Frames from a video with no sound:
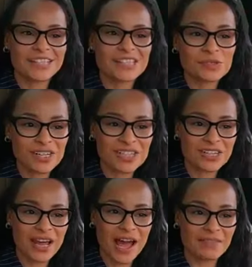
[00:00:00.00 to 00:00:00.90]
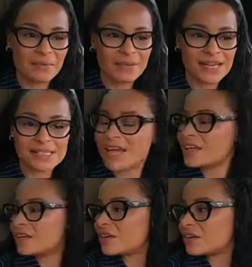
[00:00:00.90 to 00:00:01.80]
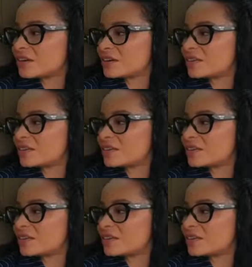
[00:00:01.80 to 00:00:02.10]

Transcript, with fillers: We just want you to have a place that you're